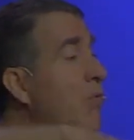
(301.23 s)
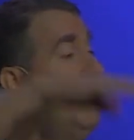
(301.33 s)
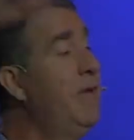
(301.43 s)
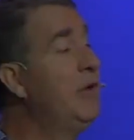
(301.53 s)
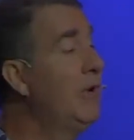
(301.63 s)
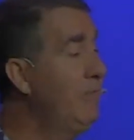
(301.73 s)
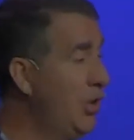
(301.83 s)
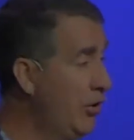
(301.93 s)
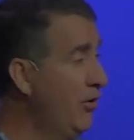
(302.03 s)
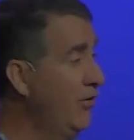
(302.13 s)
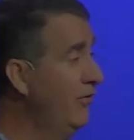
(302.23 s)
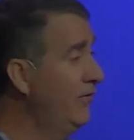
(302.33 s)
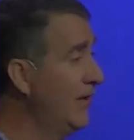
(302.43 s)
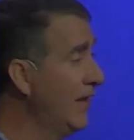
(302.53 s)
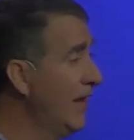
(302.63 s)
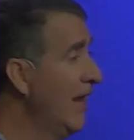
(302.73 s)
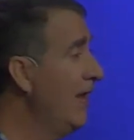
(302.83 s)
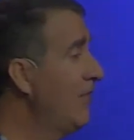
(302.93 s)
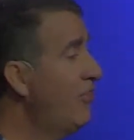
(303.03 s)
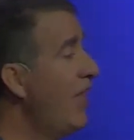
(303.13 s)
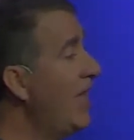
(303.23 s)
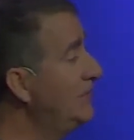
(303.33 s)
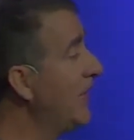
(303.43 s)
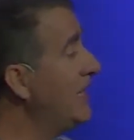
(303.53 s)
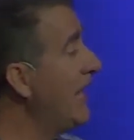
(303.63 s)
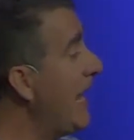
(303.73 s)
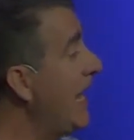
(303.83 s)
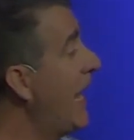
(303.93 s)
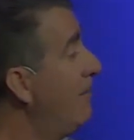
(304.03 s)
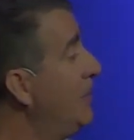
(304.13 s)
would be removed and the things that cannot